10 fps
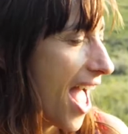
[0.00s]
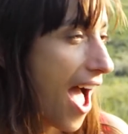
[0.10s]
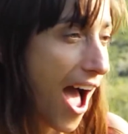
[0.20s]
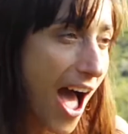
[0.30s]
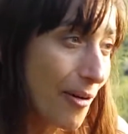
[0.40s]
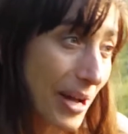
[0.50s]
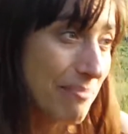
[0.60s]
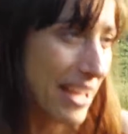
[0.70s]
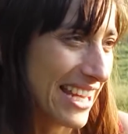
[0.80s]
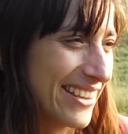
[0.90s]
how I
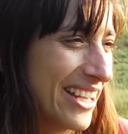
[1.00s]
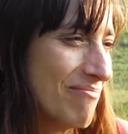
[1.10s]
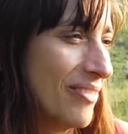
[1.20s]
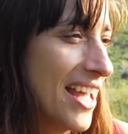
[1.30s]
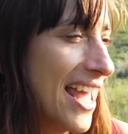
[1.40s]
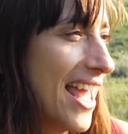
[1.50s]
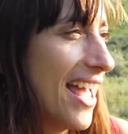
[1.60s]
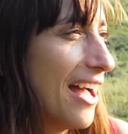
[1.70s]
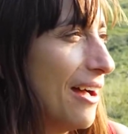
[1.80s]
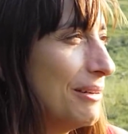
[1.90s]
make them,
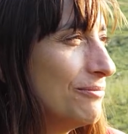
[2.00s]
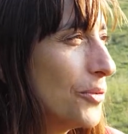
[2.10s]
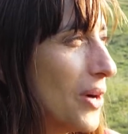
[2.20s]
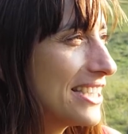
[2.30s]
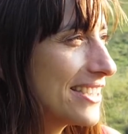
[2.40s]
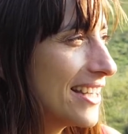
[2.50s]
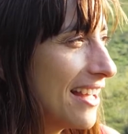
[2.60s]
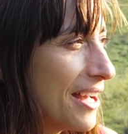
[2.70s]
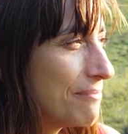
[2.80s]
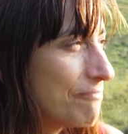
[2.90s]
what's
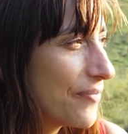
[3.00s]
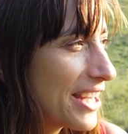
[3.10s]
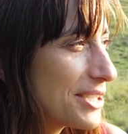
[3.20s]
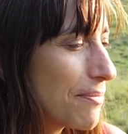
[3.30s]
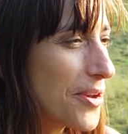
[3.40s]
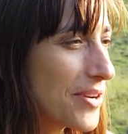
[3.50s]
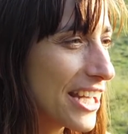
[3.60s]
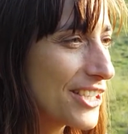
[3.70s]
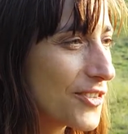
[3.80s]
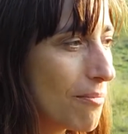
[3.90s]
the
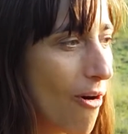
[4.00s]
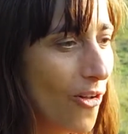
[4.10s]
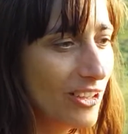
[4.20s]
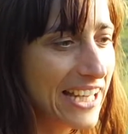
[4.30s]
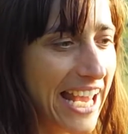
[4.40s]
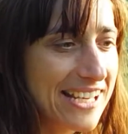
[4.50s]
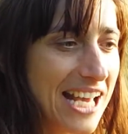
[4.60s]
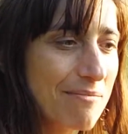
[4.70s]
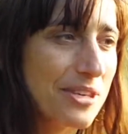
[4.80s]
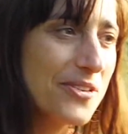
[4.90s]
experience from all days
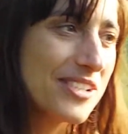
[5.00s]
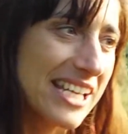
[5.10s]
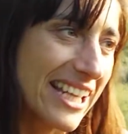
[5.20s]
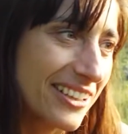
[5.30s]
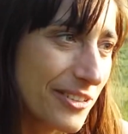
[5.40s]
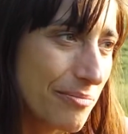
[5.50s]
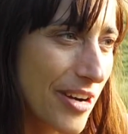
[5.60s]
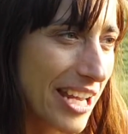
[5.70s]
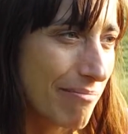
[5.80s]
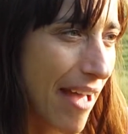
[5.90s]
I'm using to
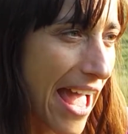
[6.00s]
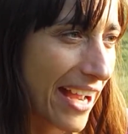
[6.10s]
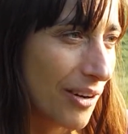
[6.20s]
bring back,